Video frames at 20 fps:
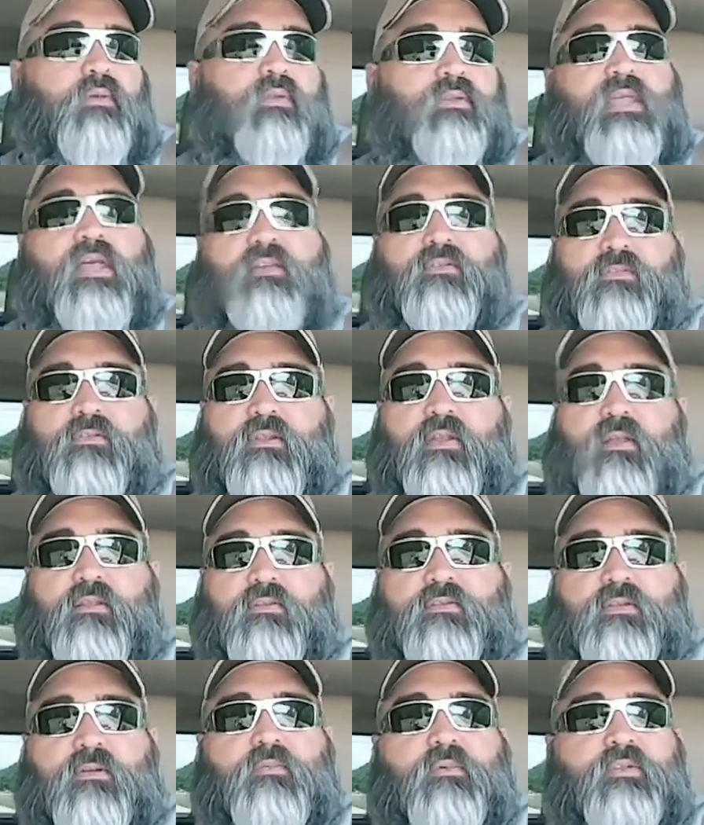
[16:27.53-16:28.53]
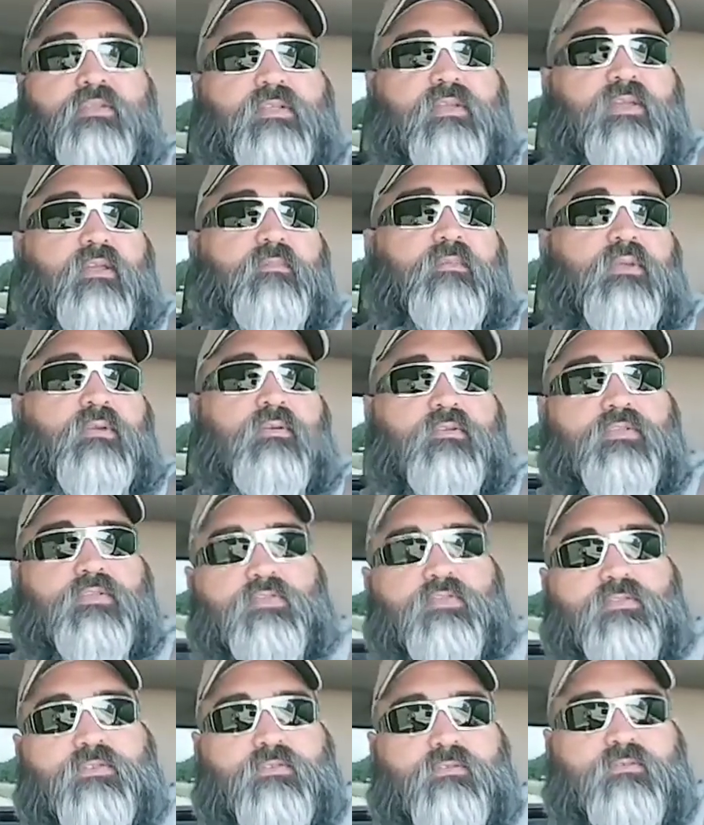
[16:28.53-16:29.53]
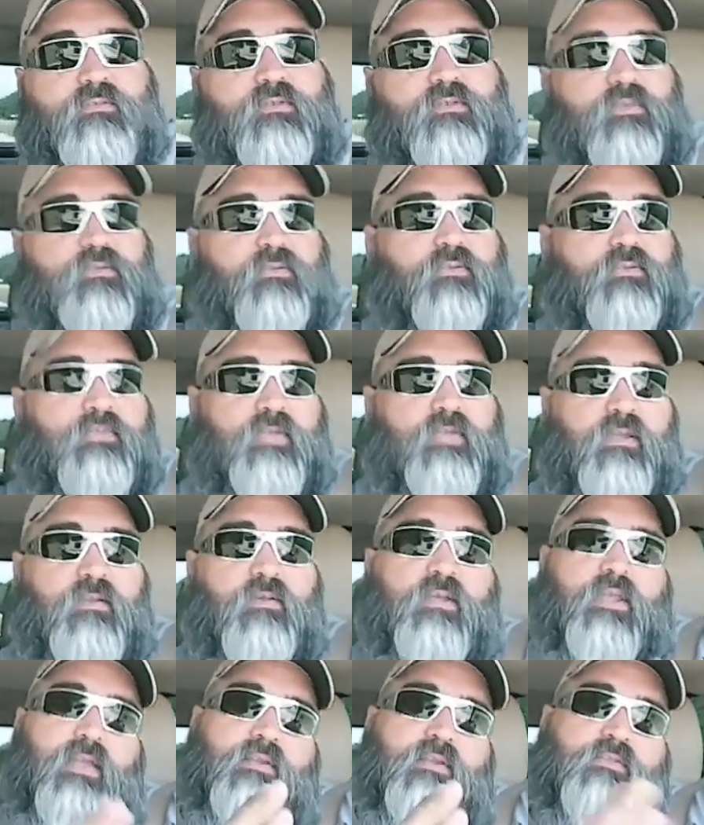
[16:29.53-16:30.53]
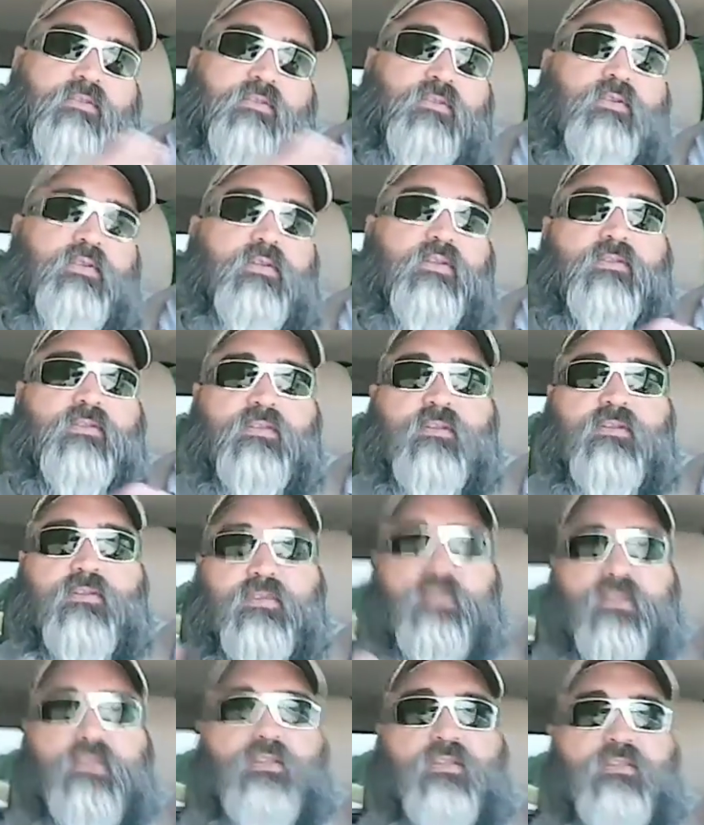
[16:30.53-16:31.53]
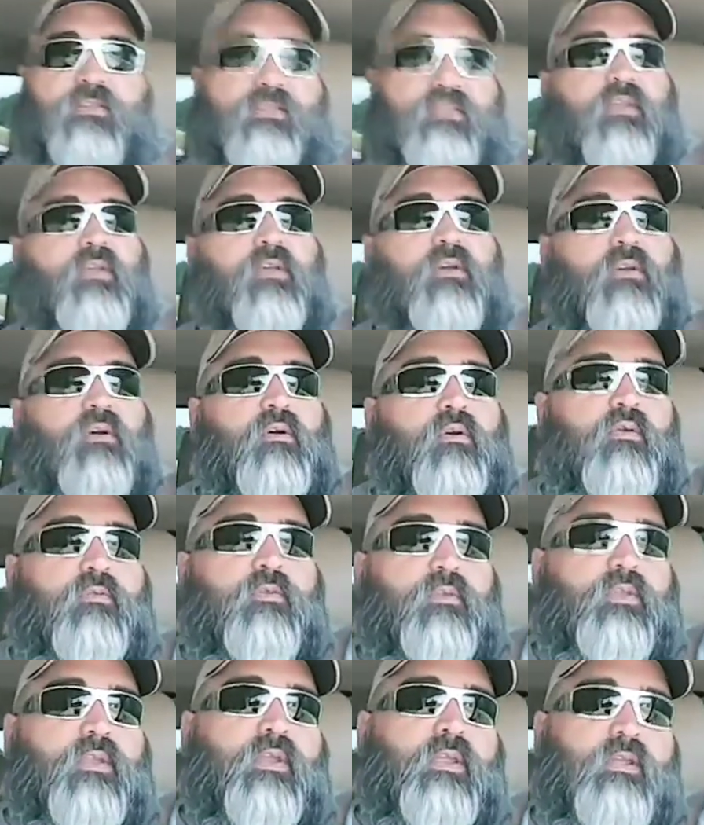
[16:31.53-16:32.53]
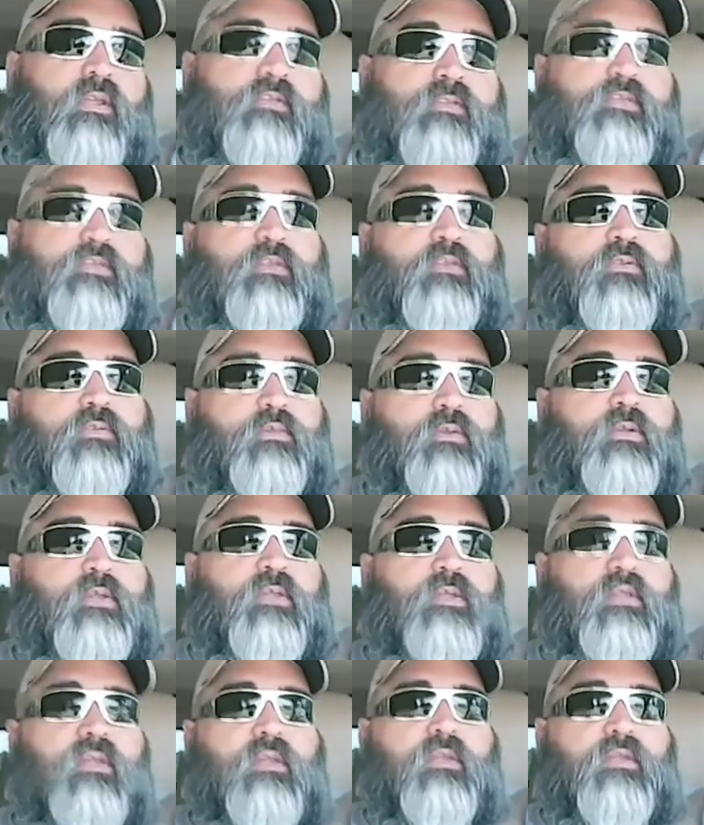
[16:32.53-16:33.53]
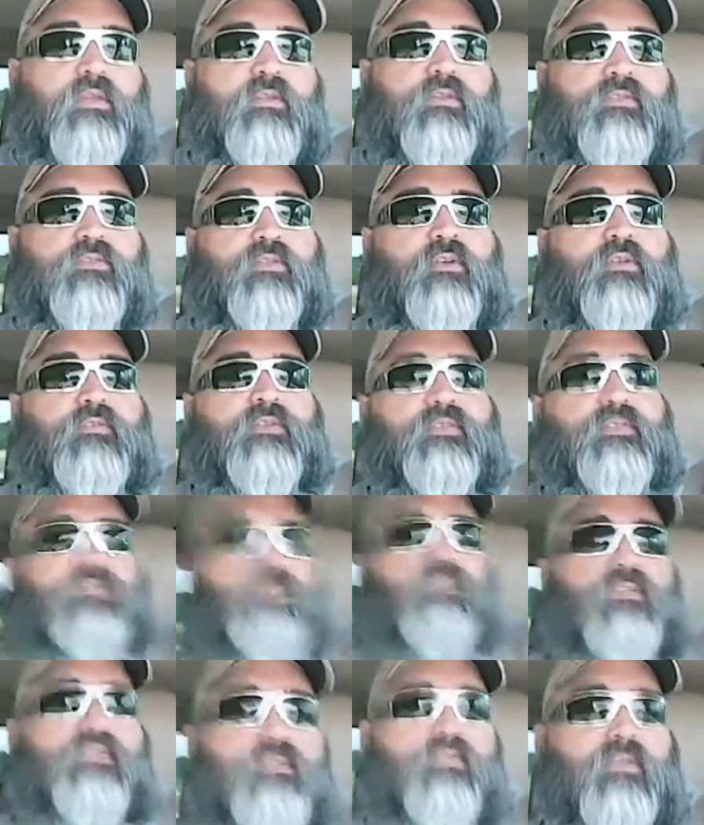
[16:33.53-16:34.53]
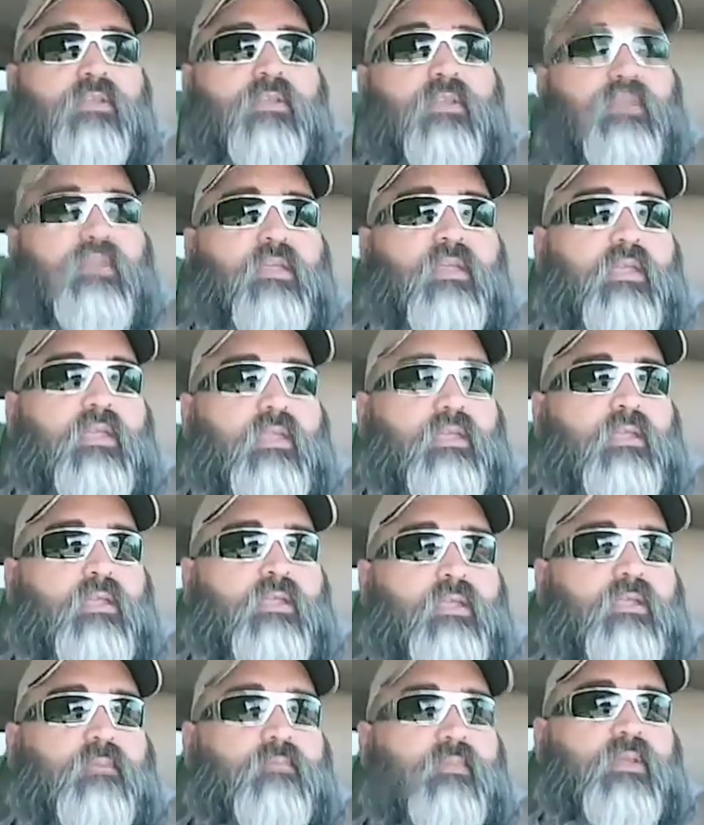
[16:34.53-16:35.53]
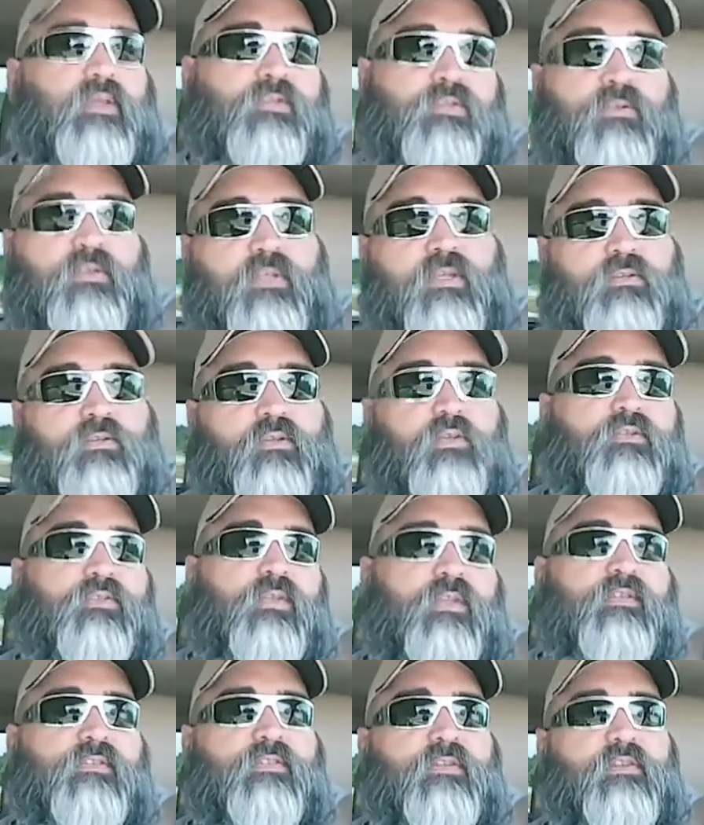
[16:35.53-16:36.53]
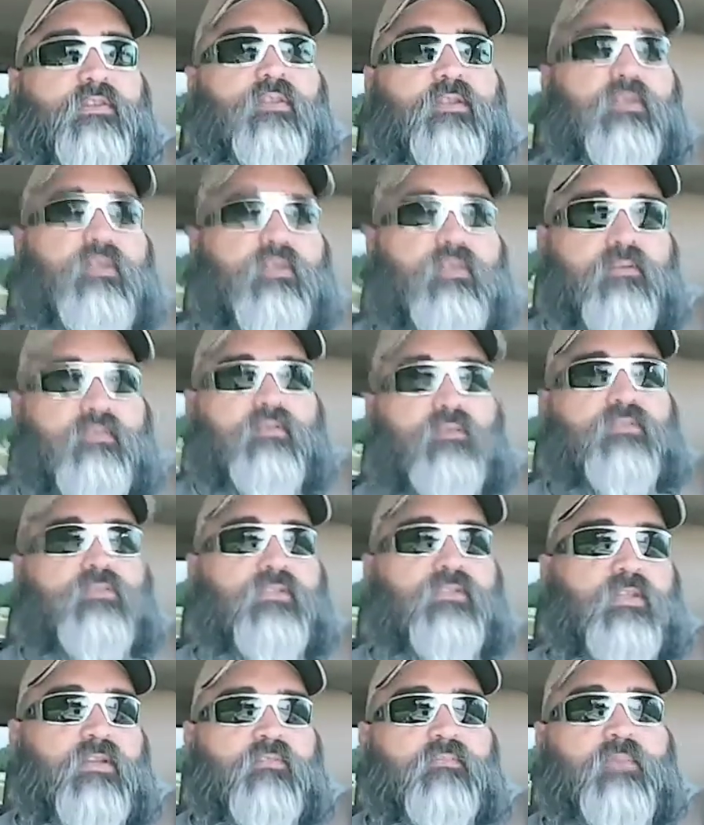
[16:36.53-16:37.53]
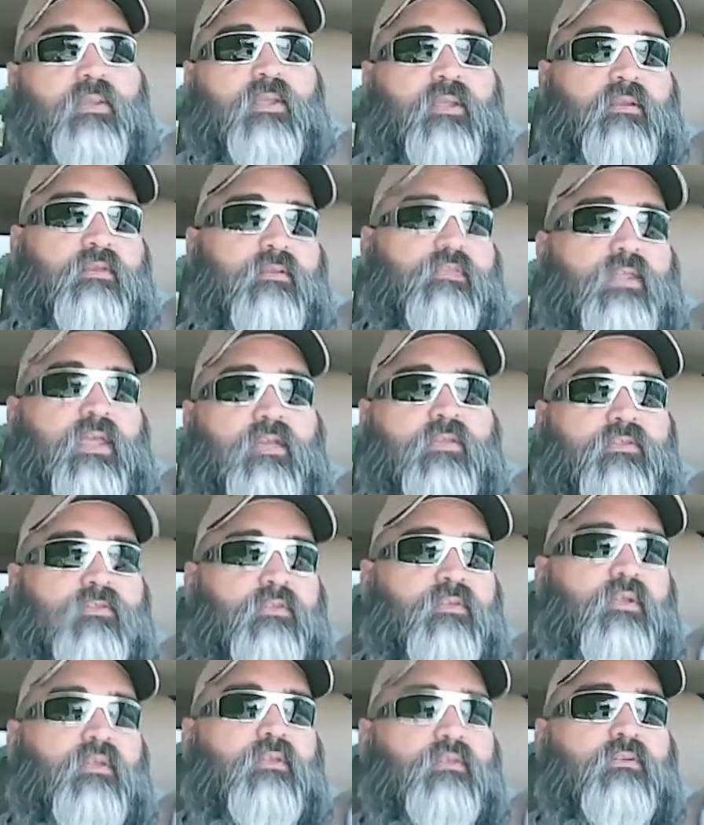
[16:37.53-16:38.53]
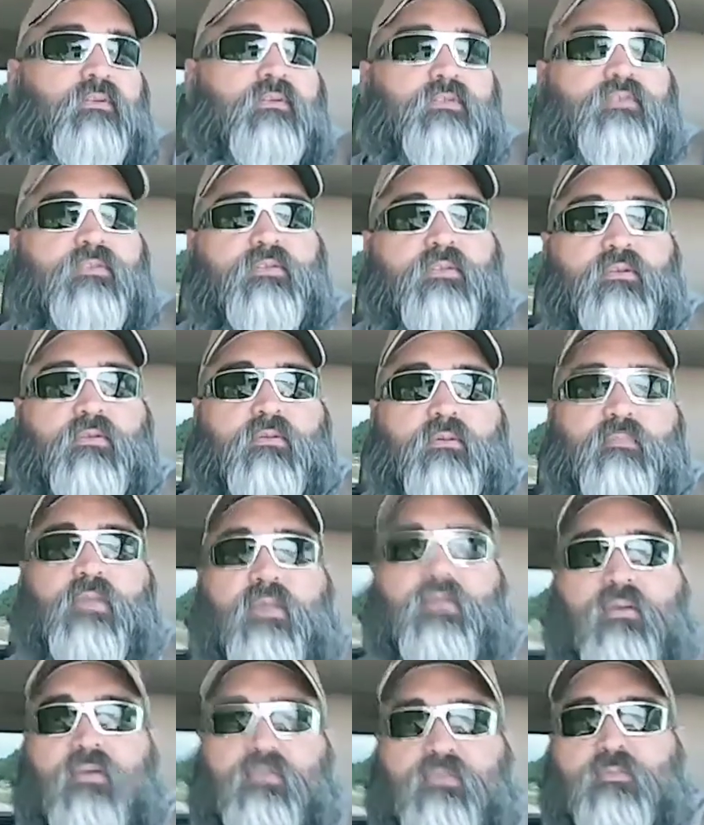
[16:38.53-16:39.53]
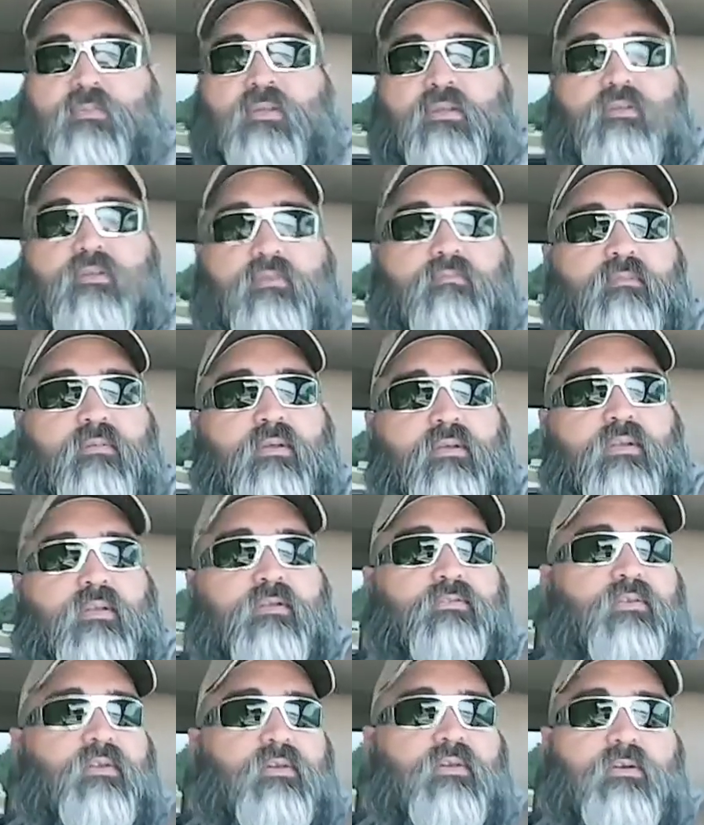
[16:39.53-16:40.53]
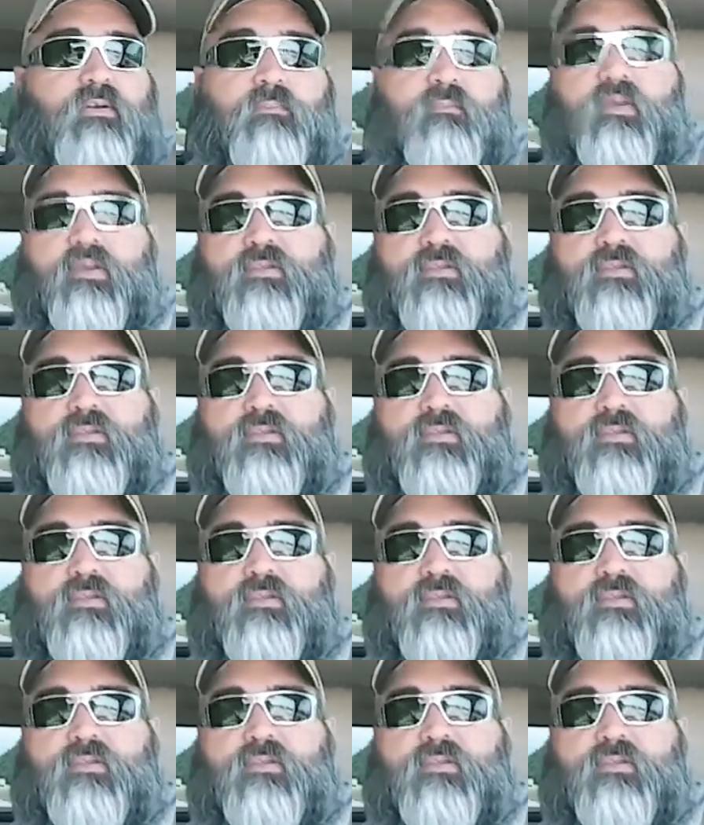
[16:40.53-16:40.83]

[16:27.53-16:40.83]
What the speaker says: at one time. She'll say, okay, let's do this, and this over the next 2-3 services, and make sure you get those things in. And instead of paying $1,000, it may cost me an extra $100.